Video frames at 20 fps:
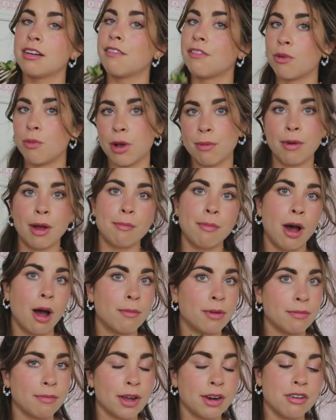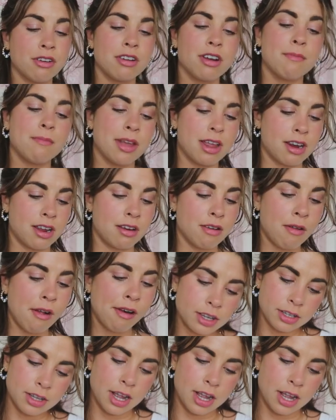of the way my mom and my nonna made it.